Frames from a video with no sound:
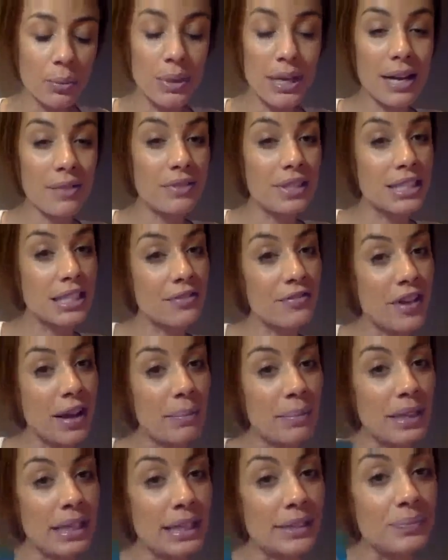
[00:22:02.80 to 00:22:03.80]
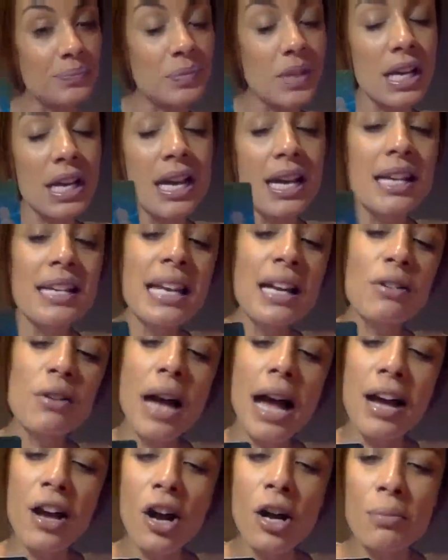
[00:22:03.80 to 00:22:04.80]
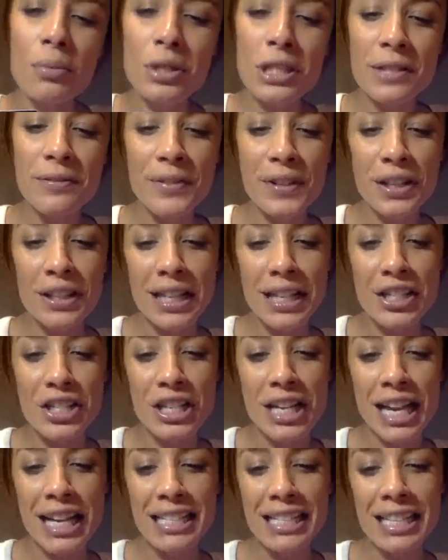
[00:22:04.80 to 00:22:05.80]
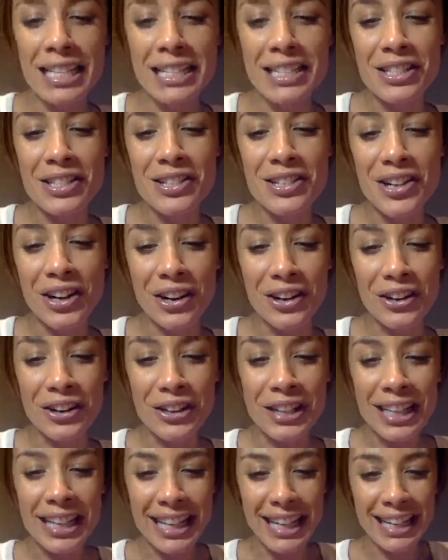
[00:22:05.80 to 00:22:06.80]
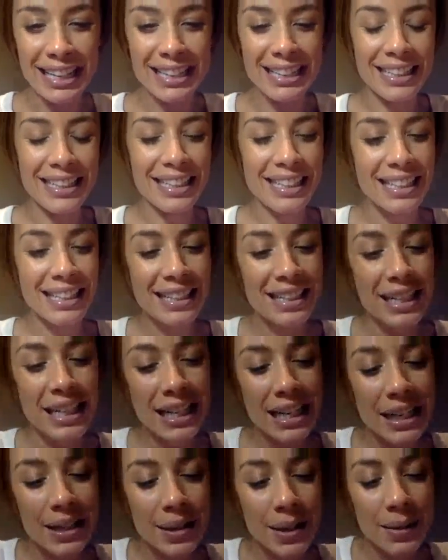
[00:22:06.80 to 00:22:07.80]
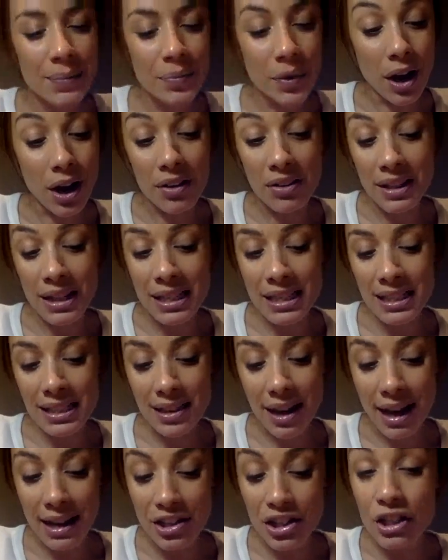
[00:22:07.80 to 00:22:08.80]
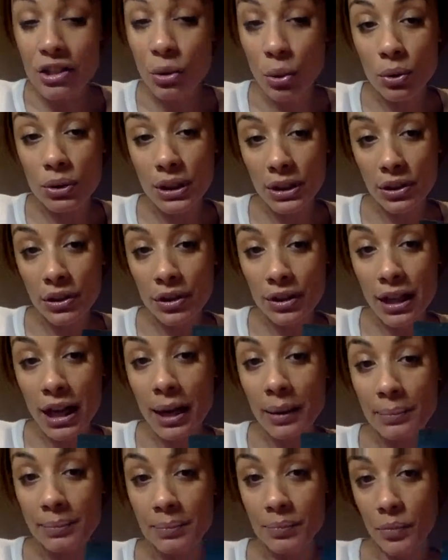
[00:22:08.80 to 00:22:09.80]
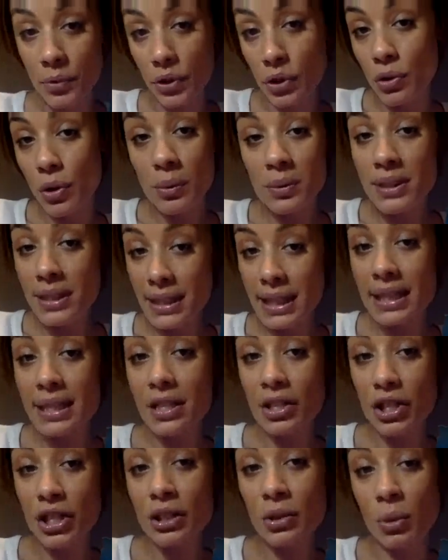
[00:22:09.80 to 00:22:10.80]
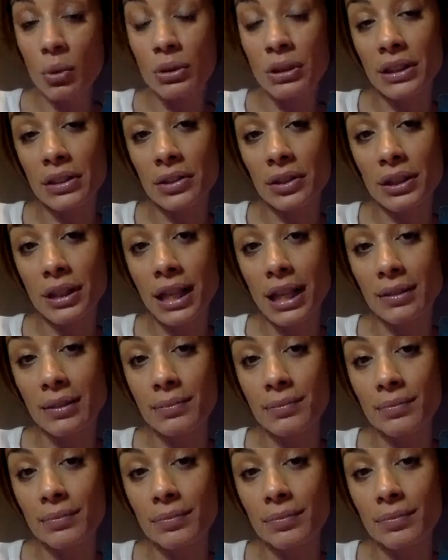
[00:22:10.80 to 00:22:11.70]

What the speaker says: we have this feminine. Now, I almost feel like she has this guardian. On this side, she's holding her cup. You don't see that she's holding her cup,